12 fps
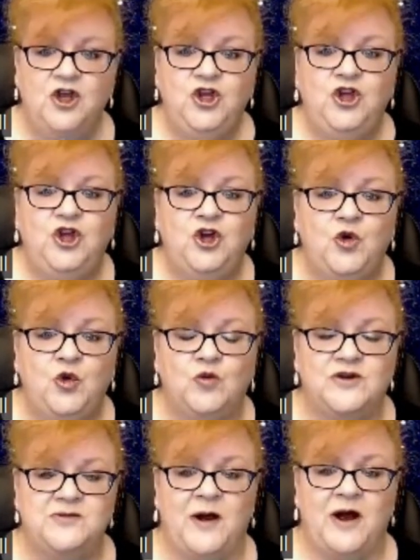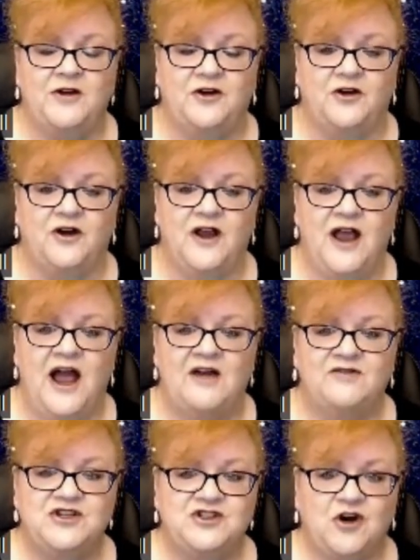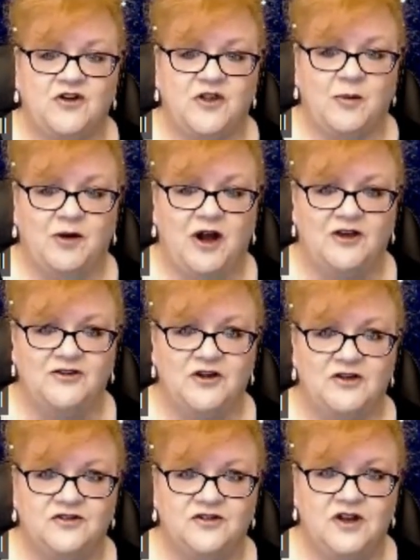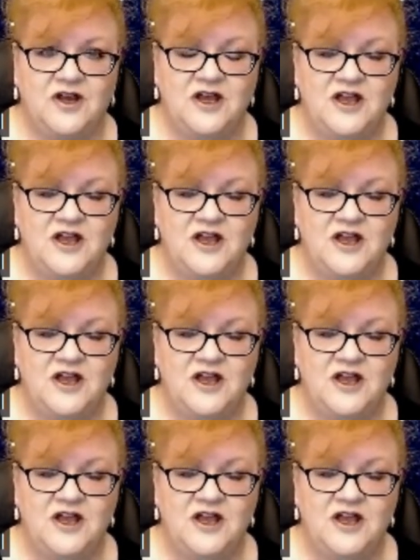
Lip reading: You, responder, have to start the process